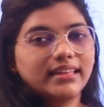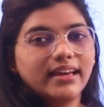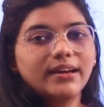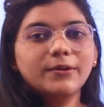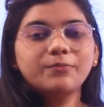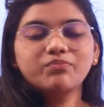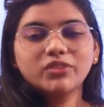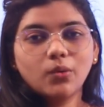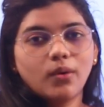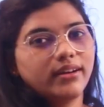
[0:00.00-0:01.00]
their
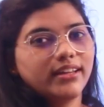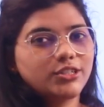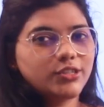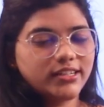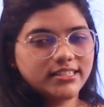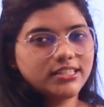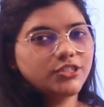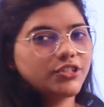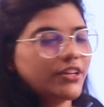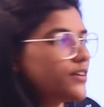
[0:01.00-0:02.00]
quality assurance
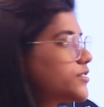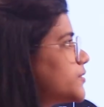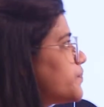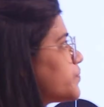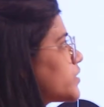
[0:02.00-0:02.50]
engineers.